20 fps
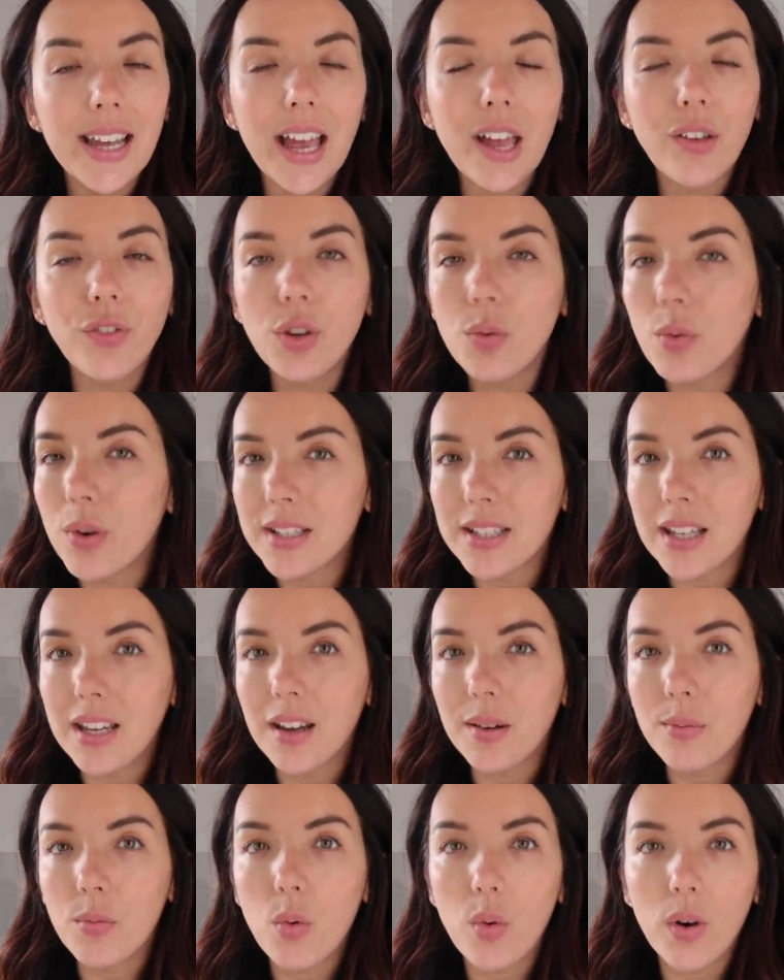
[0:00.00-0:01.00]
If you want to
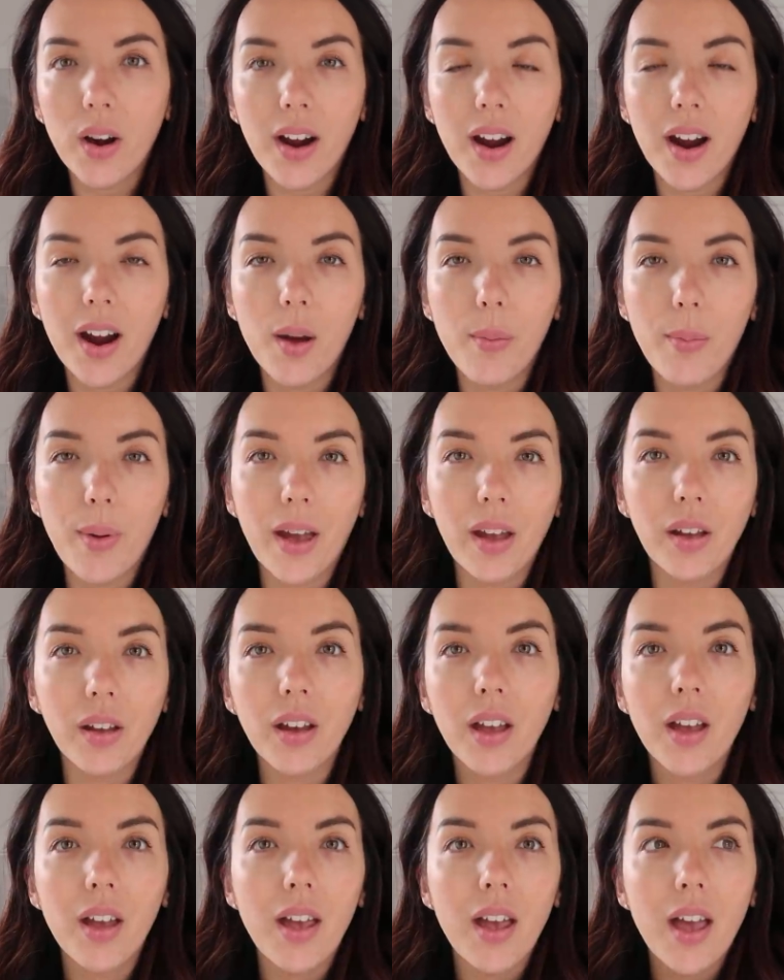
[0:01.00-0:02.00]
hear more
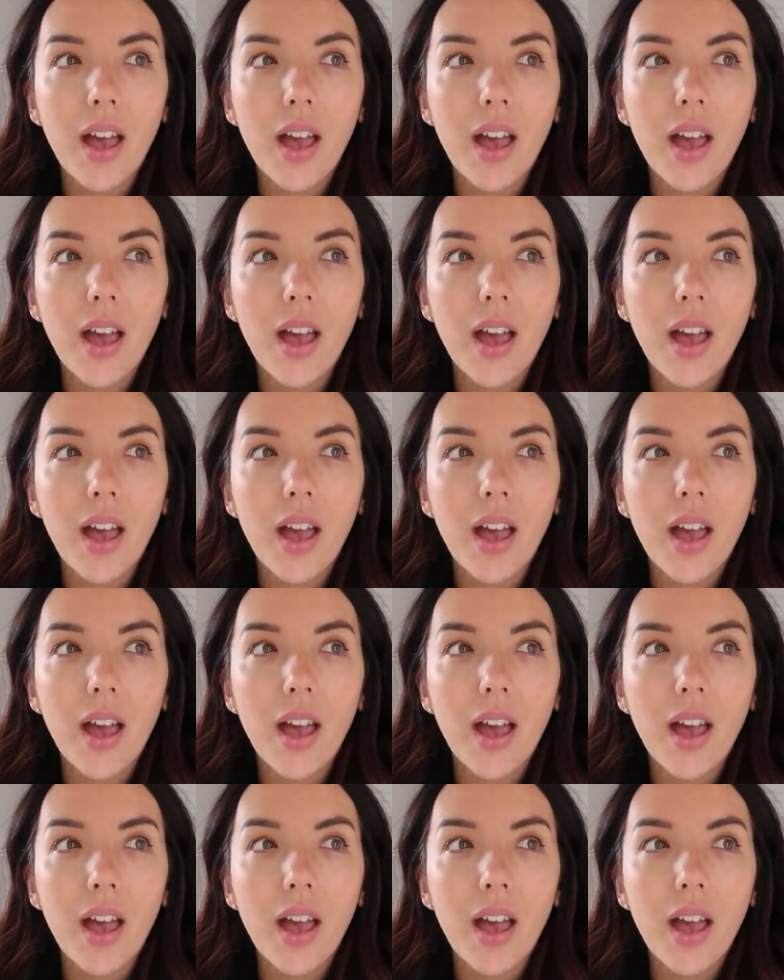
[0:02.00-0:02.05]
about